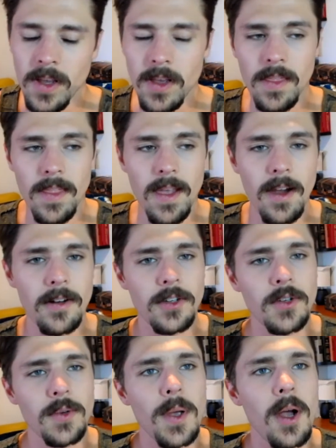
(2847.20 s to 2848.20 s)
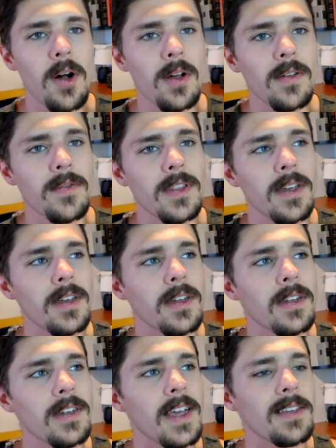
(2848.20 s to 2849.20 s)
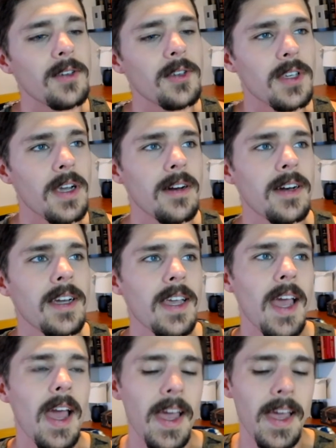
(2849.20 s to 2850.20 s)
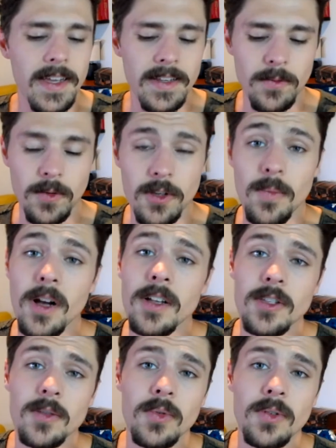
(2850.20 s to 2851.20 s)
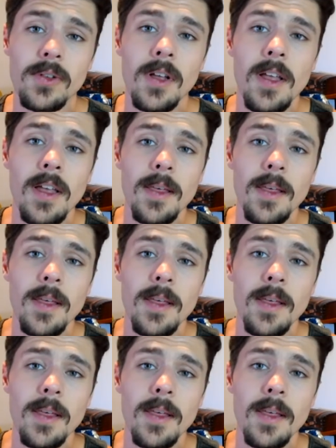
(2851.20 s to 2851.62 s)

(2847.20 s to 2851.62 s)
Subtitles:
They're doing all of the necessary and responsible